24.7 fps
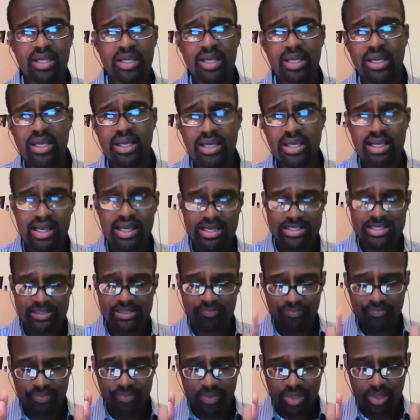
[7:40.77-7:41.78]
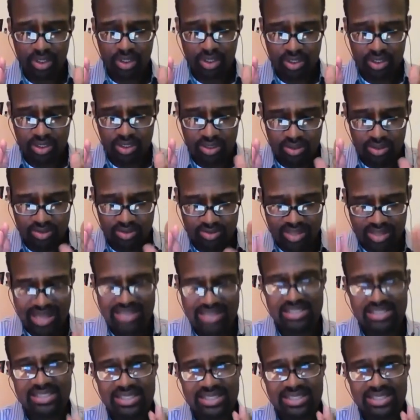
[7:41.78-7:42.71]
Hey, guys, that's